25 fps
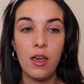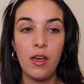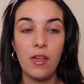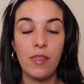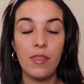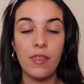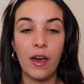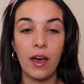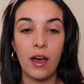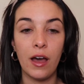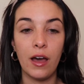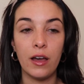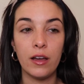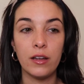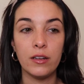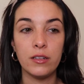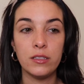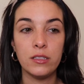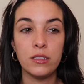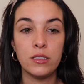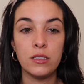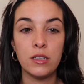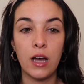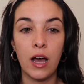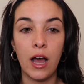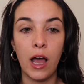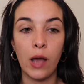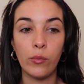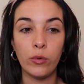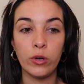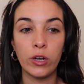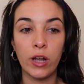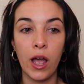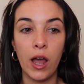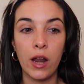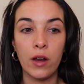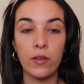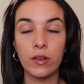that I would
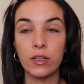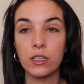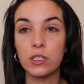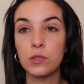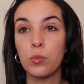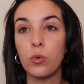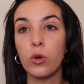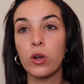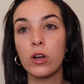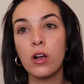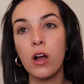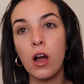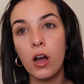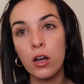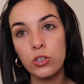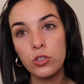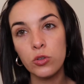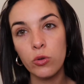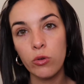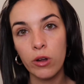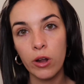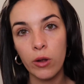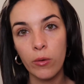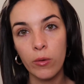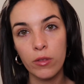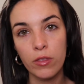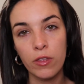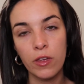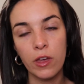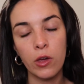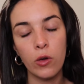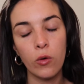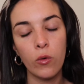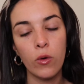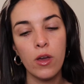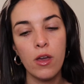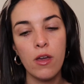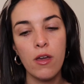kind of explore contouring with
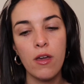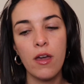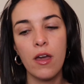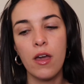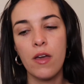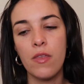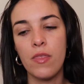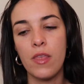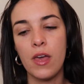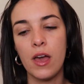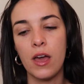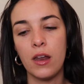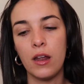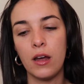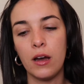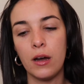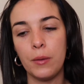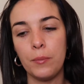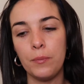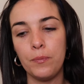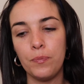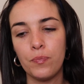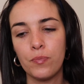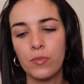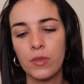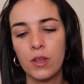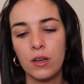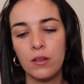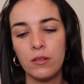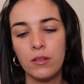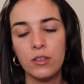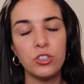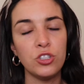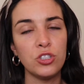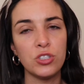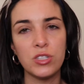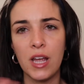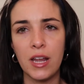you and then
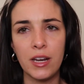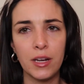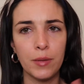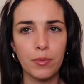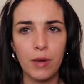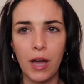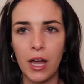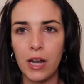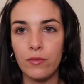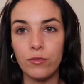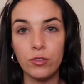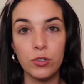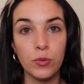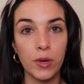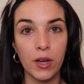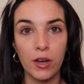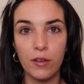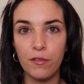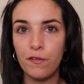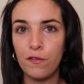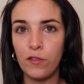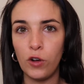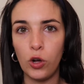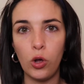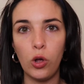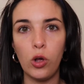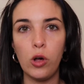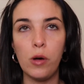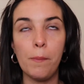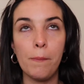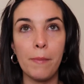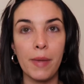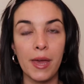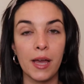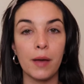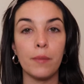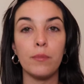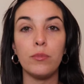just end up kind of doing a full
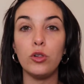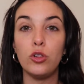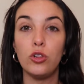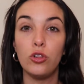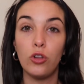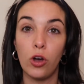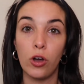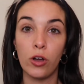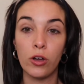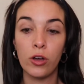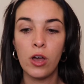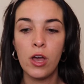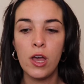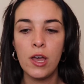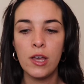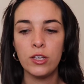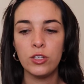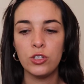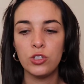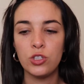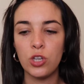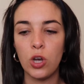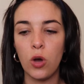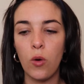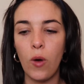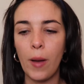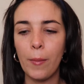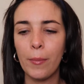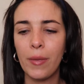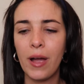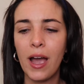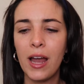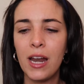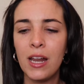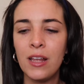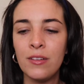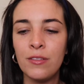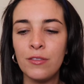makeup look. So I'm
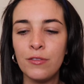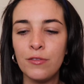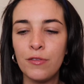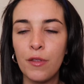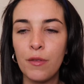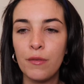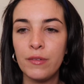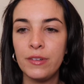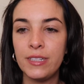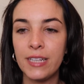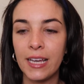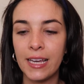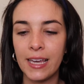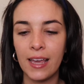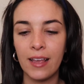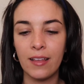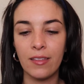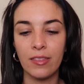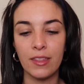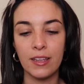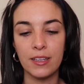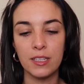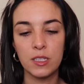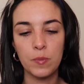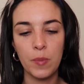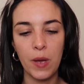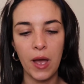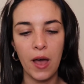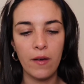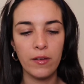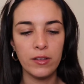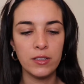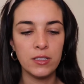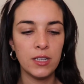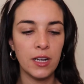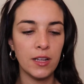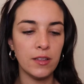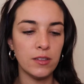kind of digging this palette
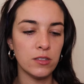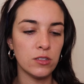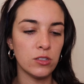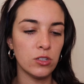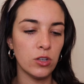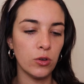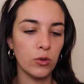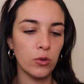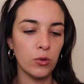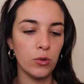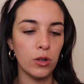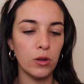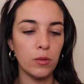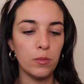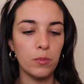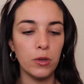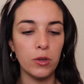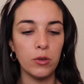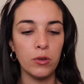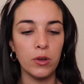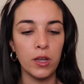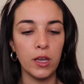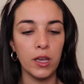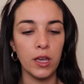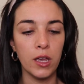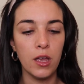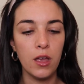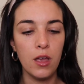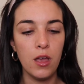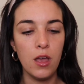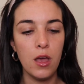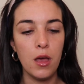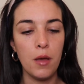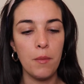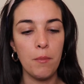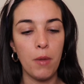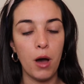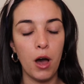today. This is a Huda Beauty
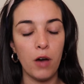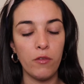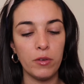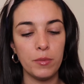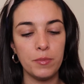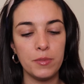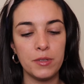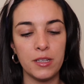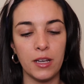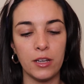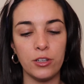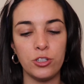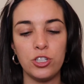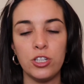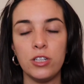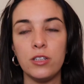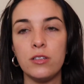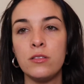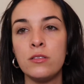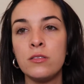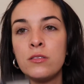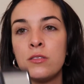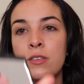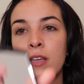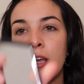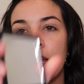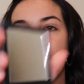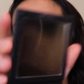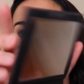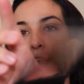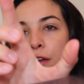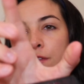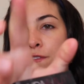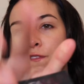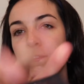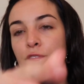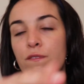Mauve Obsessions and